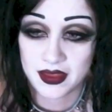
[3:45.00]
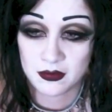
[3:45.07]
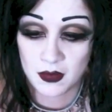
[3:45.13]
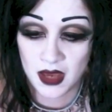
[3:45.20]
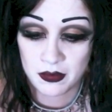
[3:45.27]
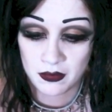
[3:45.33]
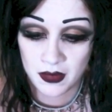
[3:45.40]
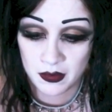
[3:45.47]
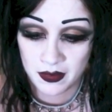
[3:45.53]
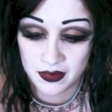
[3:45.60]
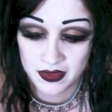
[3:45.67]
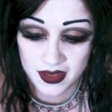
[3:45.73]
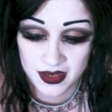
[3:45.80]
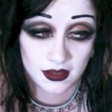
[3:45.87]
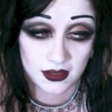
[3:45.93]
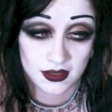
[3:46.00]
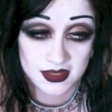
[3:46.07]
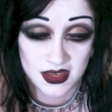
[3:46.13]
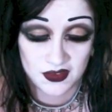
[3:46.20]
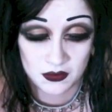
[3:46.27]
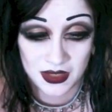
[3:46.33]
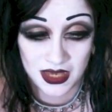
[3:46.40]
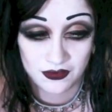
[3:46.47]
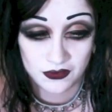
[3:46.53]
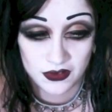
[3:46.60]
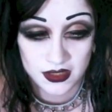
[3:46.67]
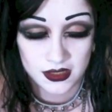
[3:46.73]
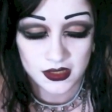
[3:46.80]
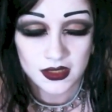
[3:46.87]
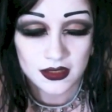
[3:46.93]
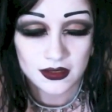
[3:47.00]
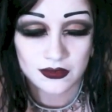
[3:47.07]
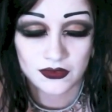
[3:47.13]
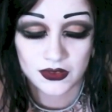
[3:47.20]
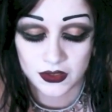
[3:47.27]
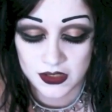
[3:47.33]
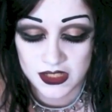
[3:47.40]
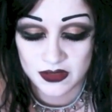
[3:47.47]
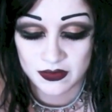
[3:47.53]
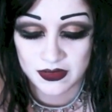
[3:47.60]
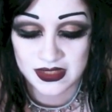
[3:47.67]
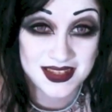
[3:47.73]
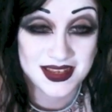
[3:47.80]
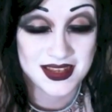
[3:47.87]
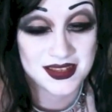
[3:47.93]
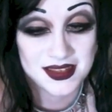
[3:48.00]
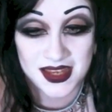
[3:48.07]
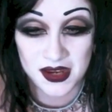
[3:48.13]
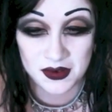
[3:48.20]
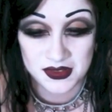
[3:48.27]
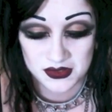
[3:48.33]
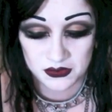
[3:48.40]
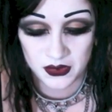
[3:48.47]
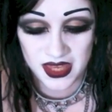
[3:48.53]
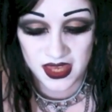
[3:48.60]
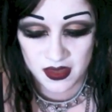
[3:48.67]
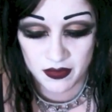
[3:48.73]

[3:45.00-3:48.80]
my, my mother has, has given me every year for Christmas since I was a wee